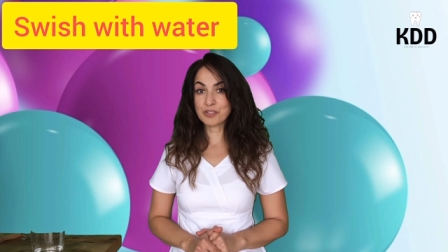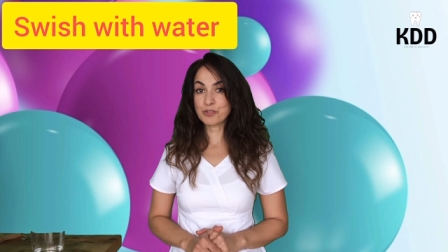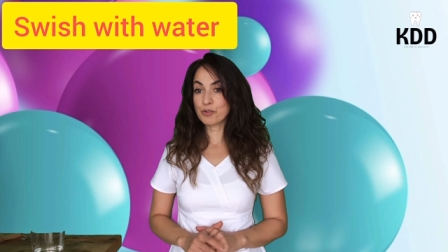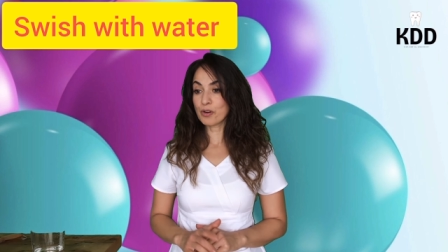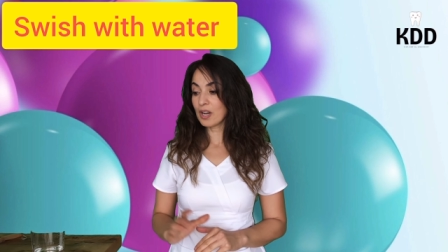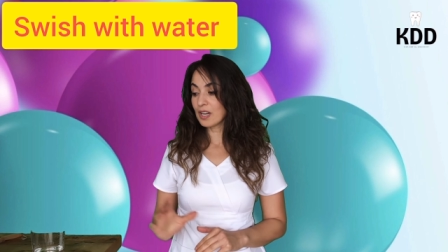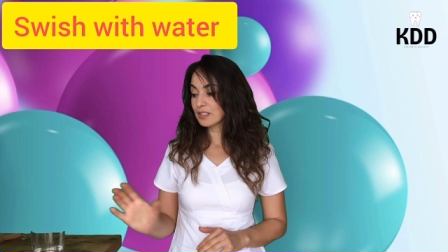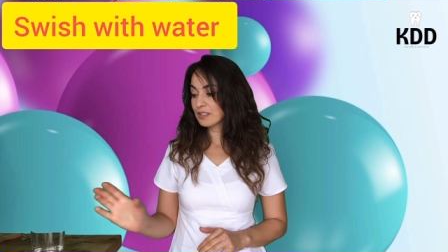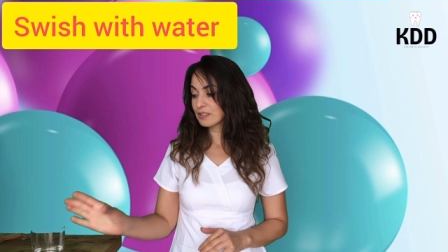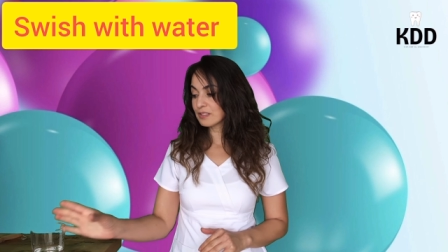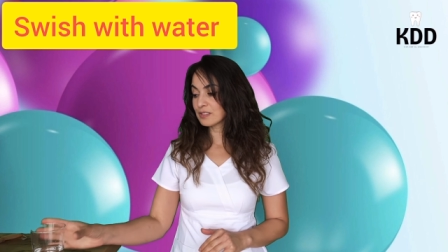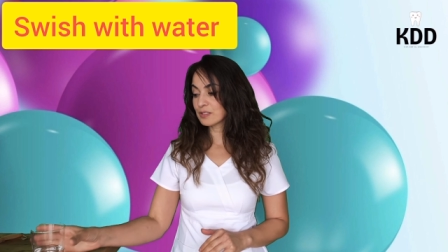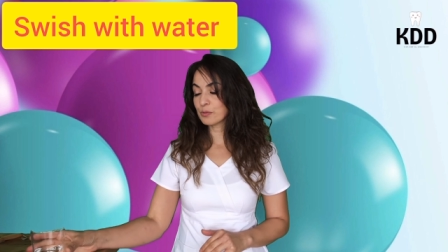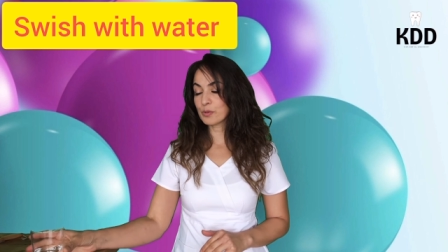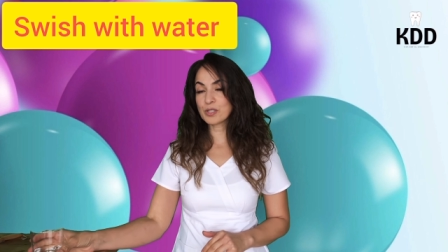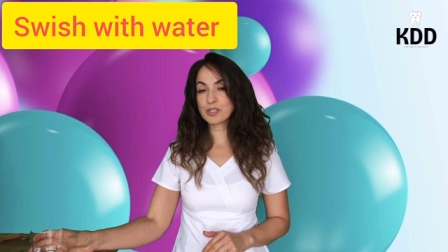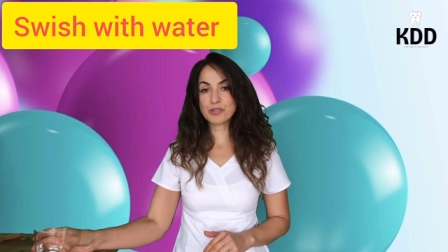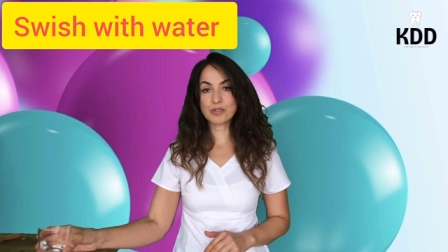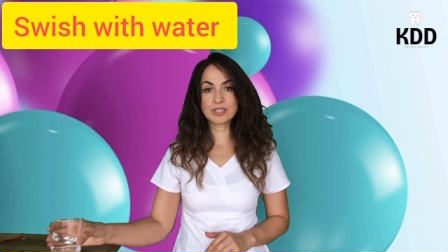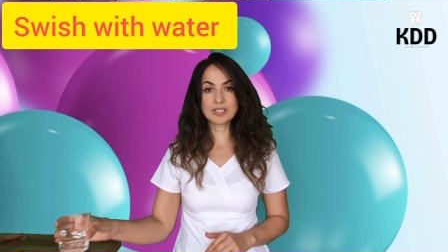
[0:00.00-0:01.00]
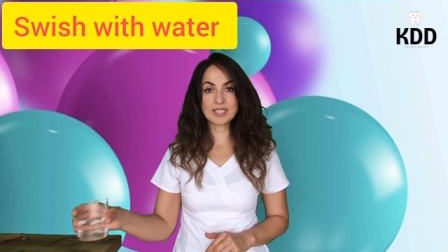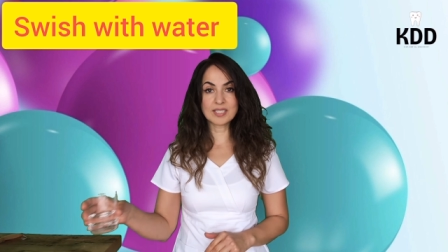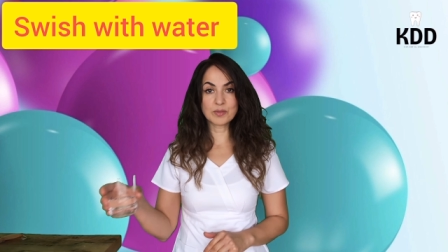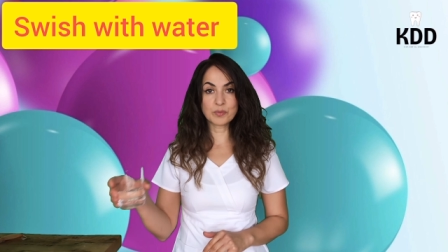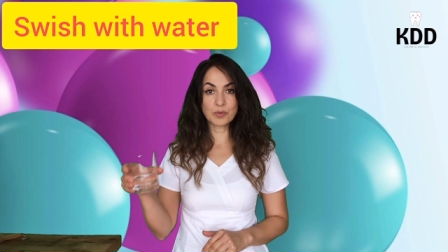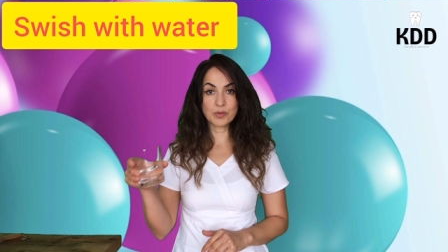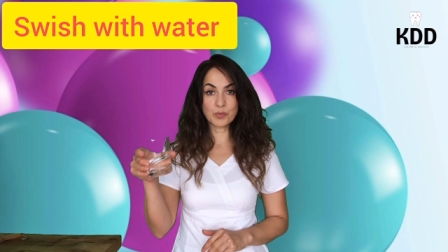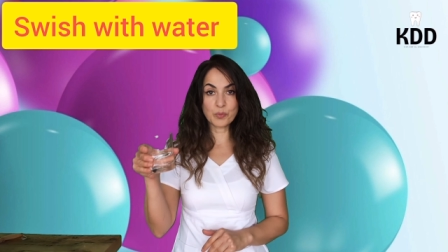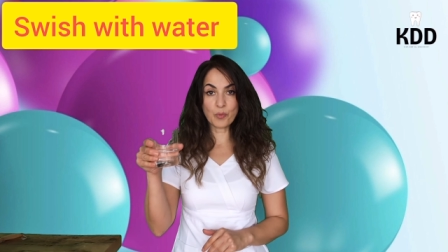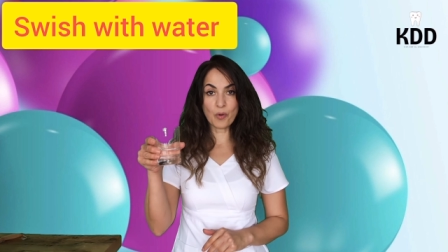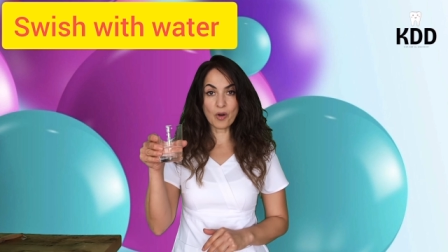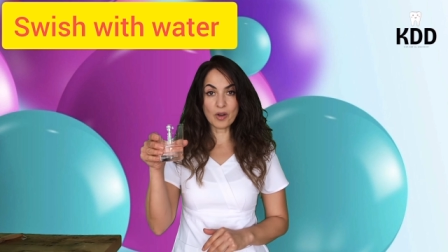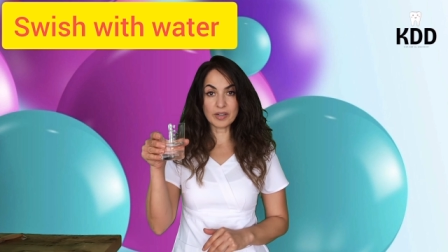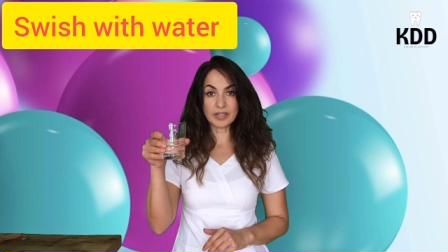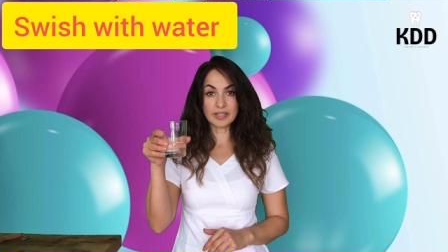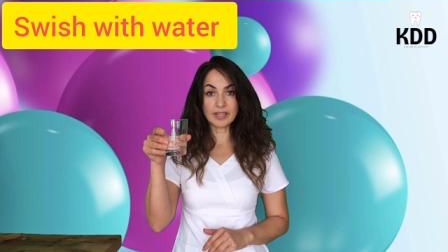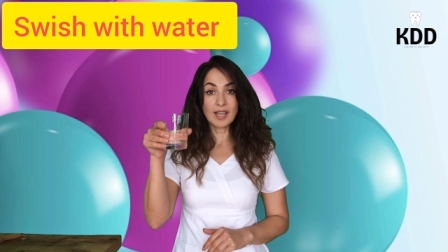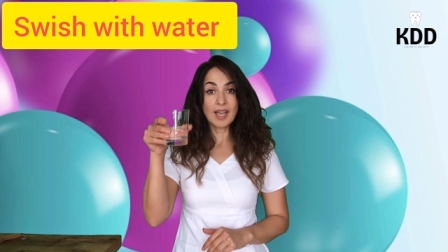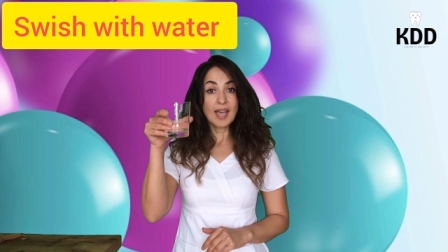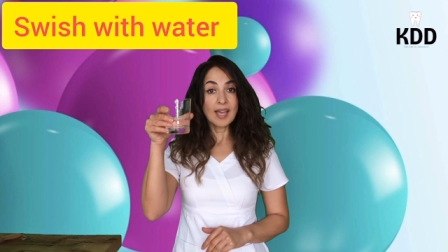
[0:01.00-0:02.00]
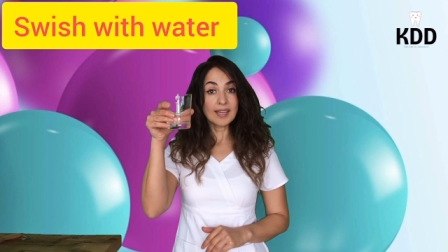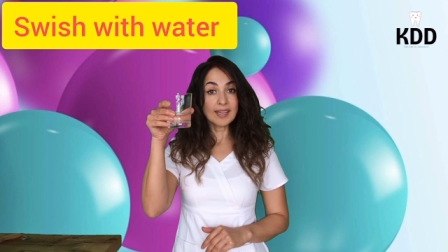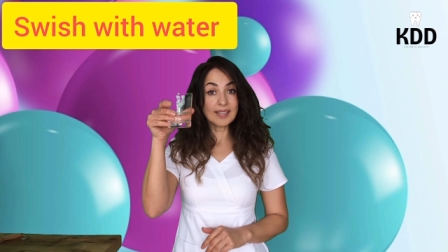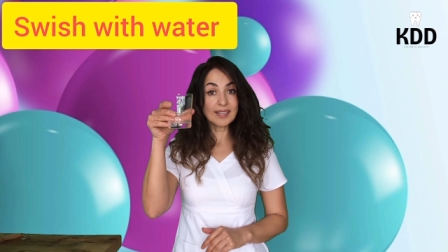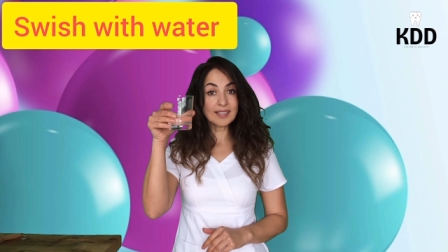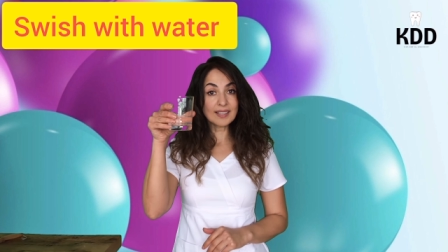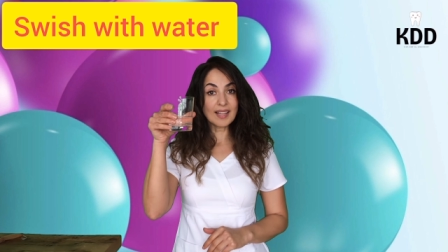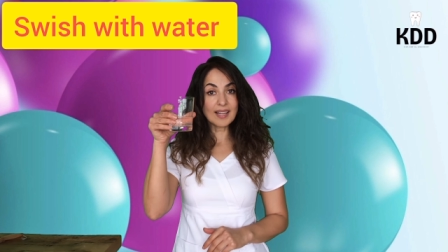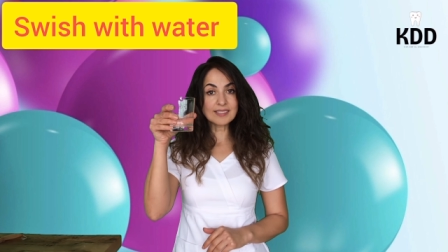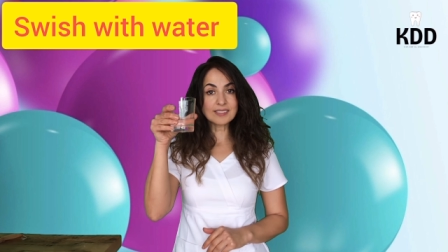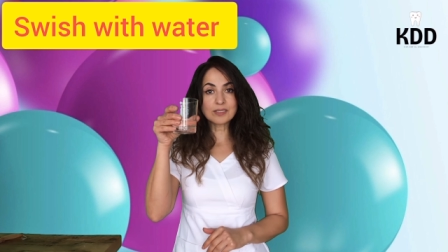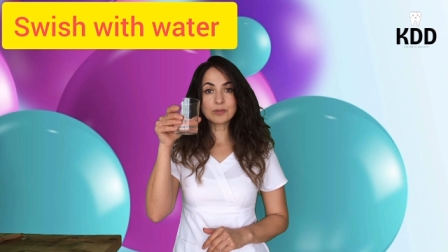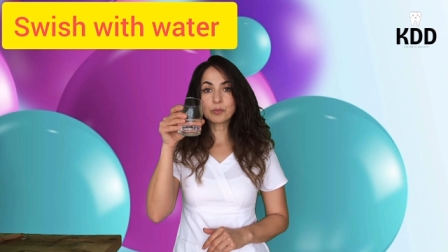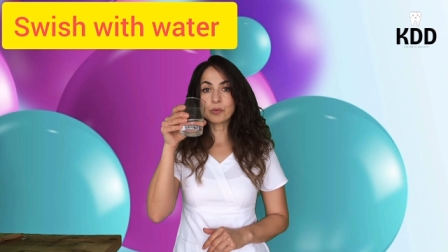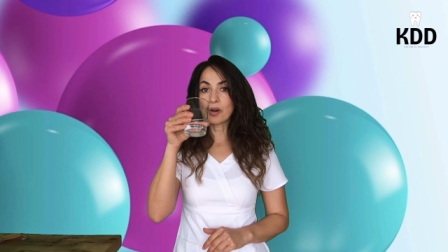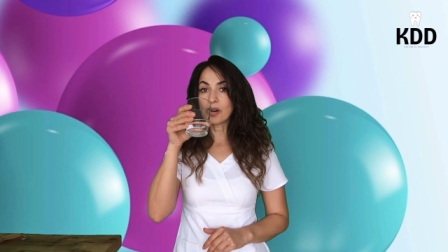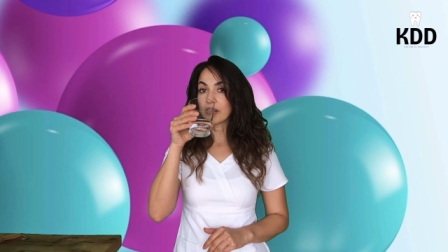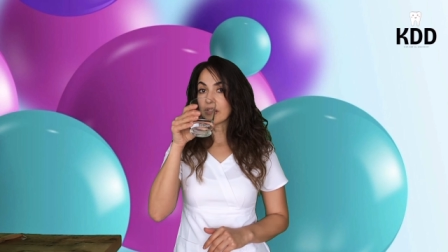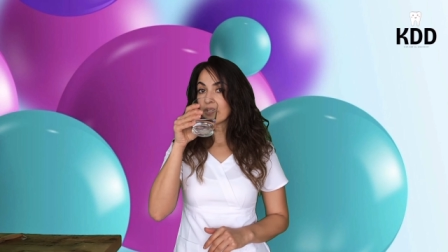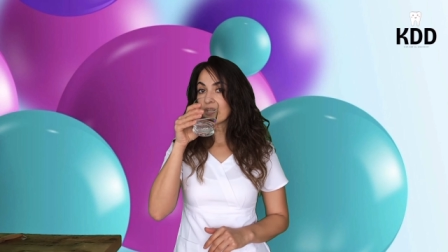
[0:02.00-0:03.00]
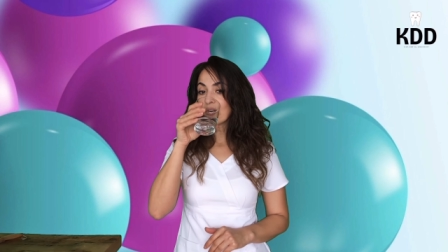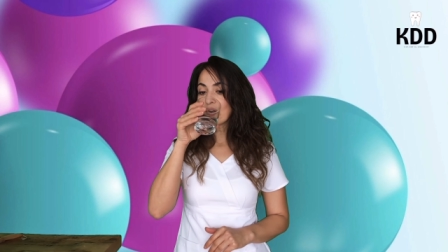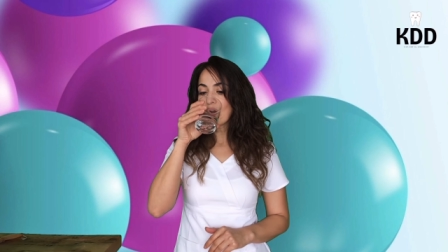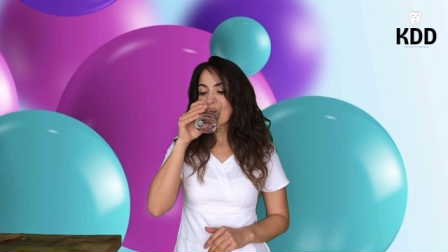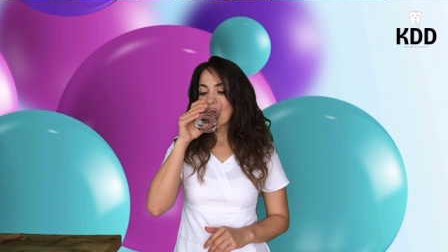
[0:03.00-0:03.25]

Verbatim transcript: try to swish your teeth with water. Get a glass of water.